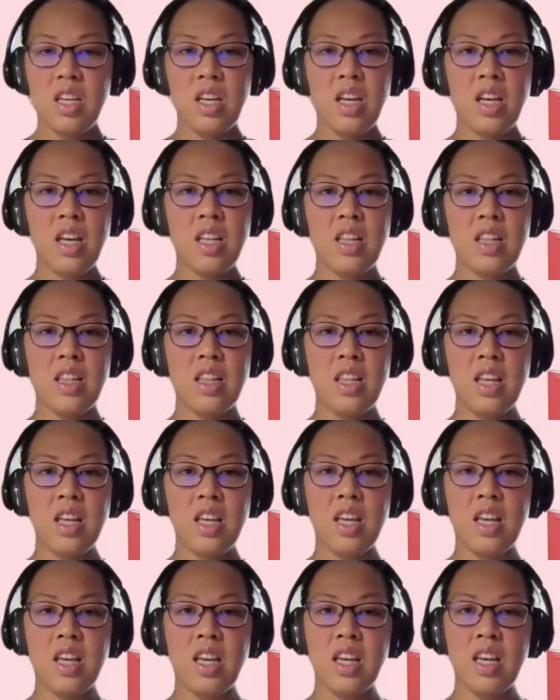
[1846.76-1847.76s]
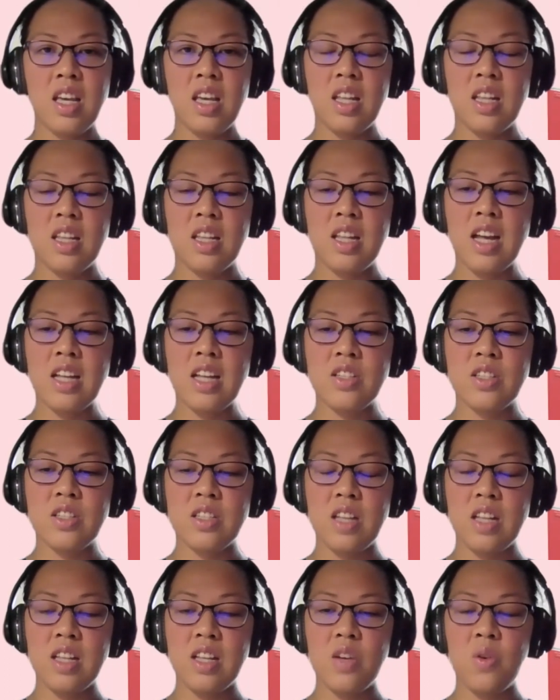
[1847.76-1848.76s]
and then that's
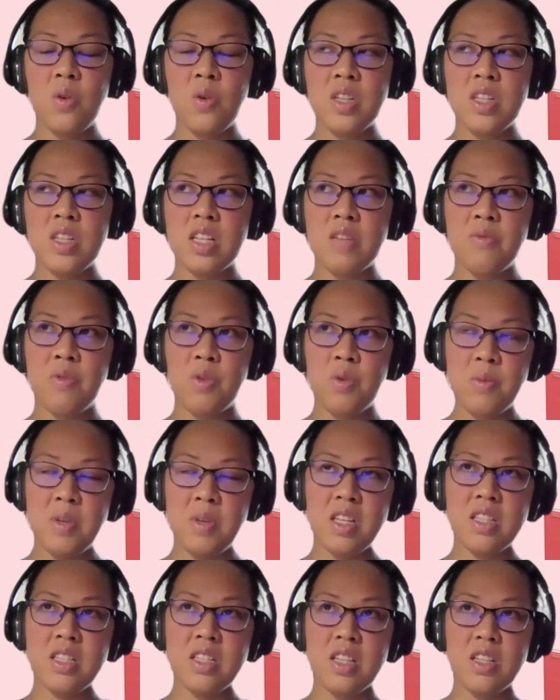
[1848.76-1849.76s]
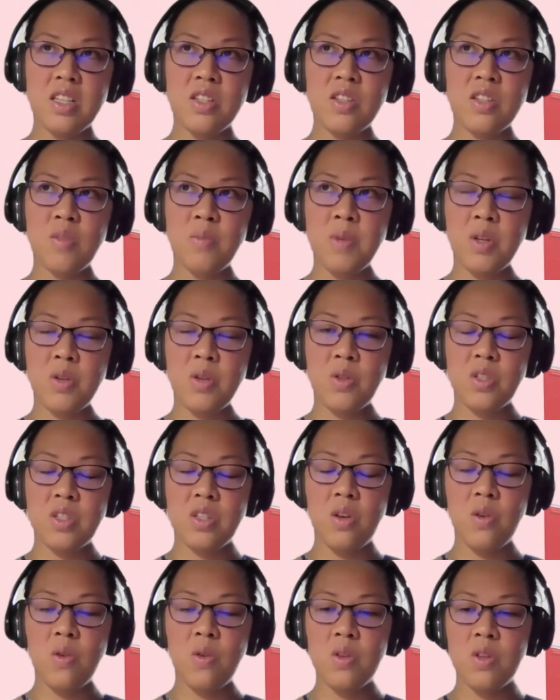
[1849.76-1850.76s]
an OET for me is easier because
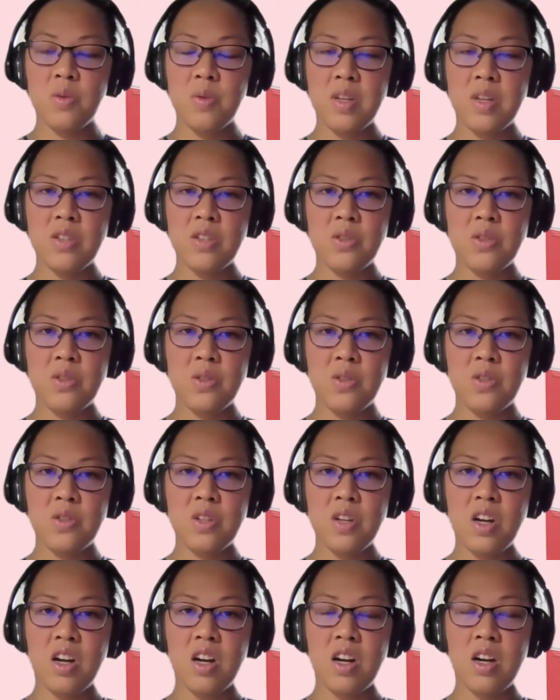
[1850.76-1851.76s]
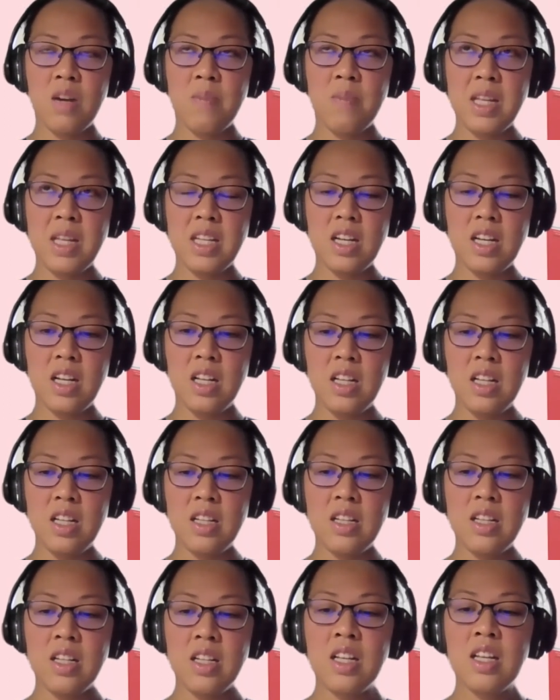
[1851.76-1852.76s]
all the questions are medical.
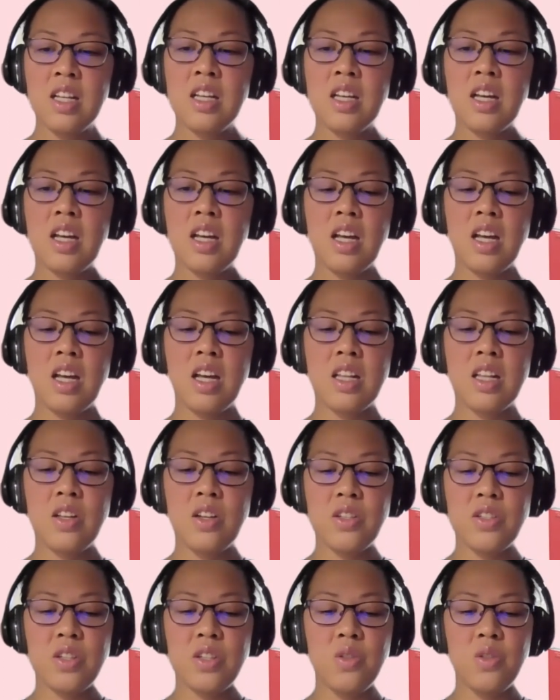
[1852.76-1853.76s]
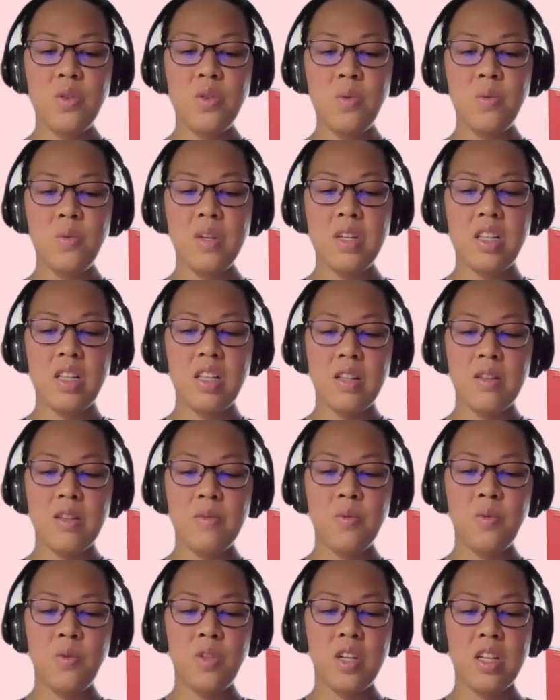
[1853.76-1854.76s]
There's a new
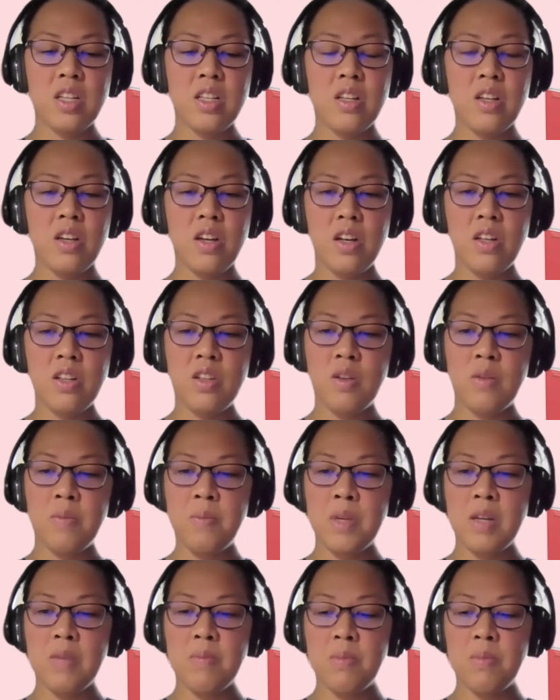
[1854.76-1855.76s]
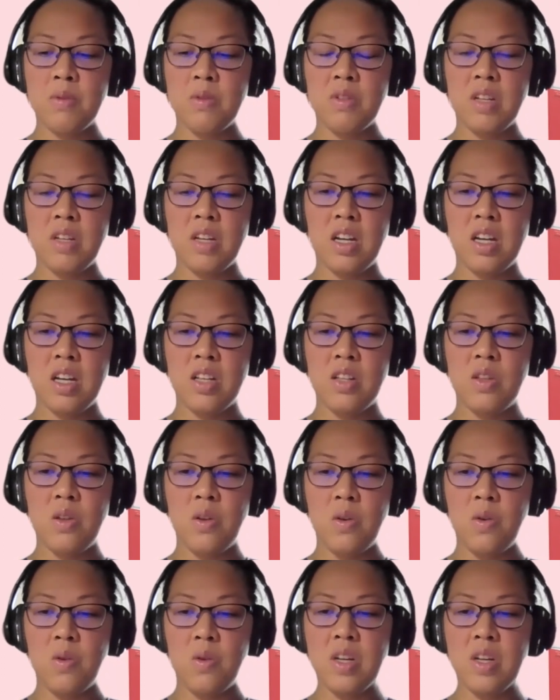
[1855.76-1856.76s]
one that the other people that I
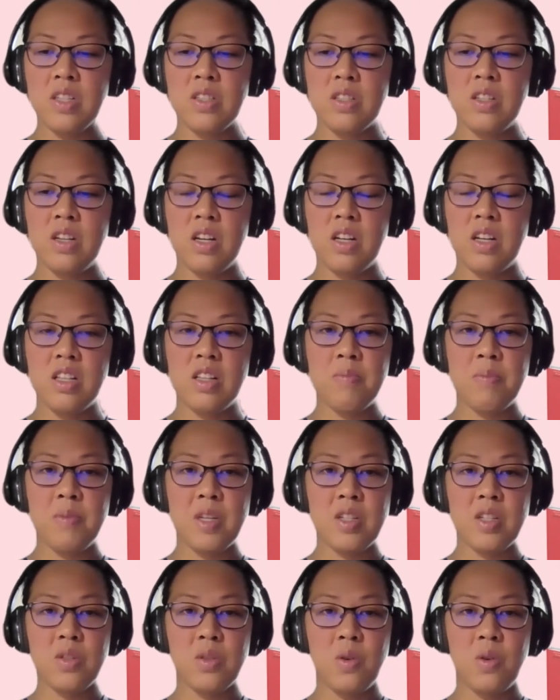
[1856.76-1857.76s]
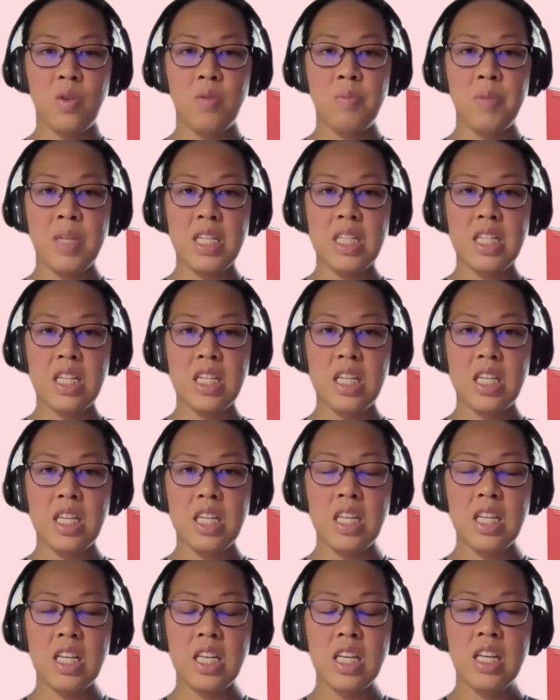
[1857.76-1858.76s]
know has done. It's called
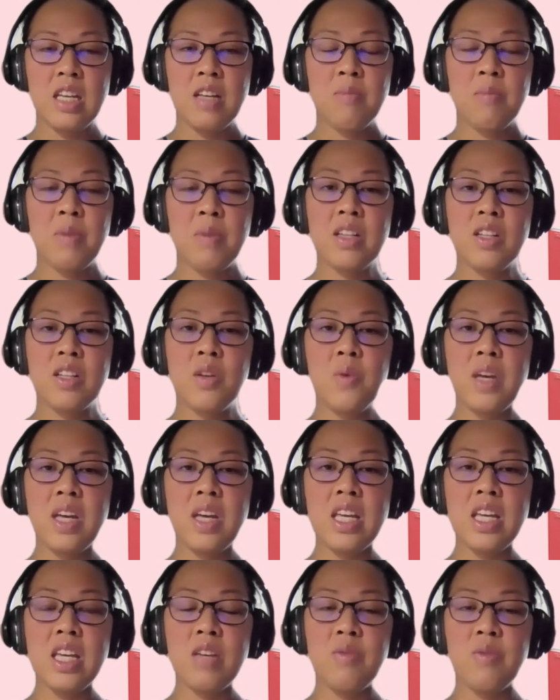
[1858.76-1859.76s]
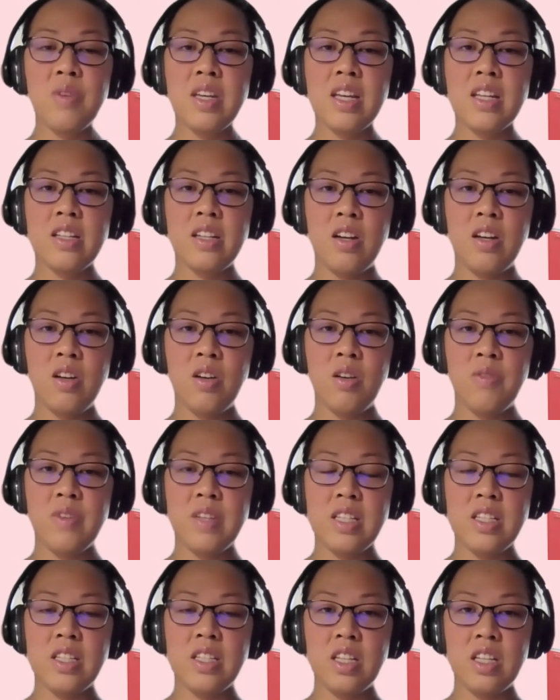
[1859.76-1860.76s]
PTE. By the way, if we get cut off
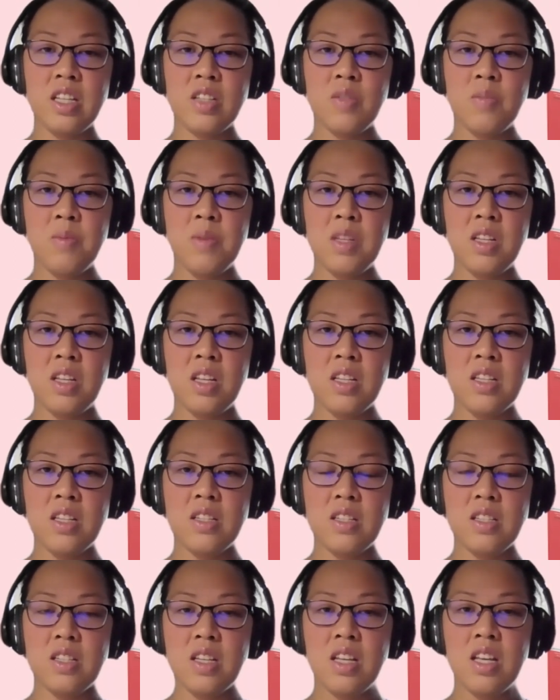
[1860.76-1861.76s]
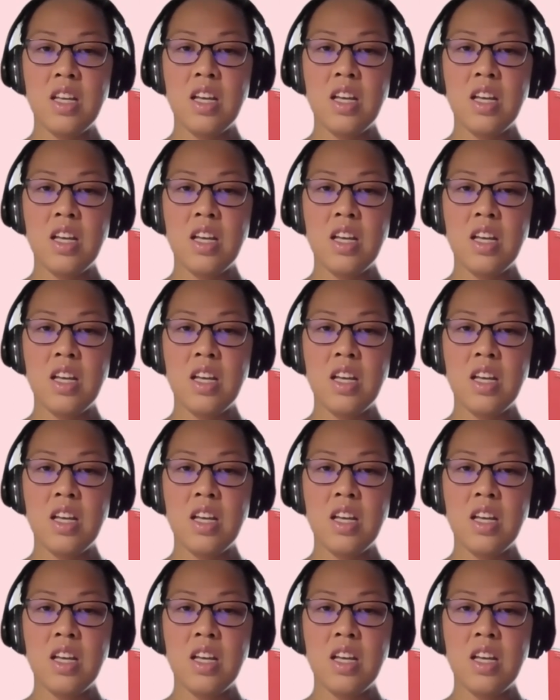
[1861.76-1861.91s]
in 6 minutes,